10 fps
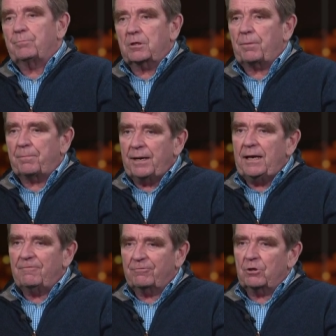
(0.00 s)
to
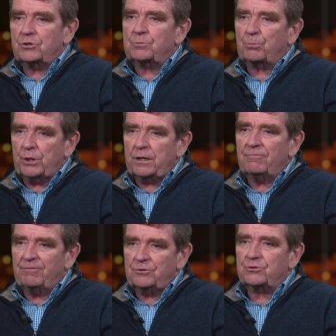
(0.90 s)
prepare for a spring
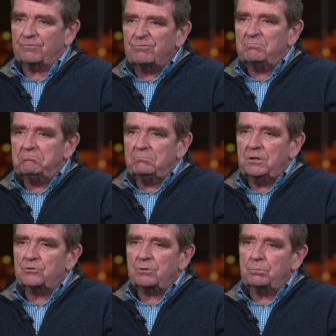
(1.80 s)
offensive,
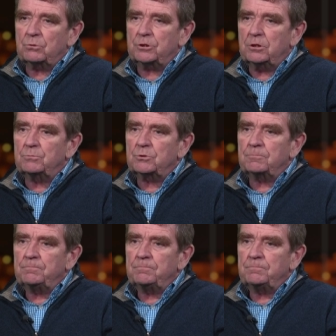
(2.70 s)
in simple terms.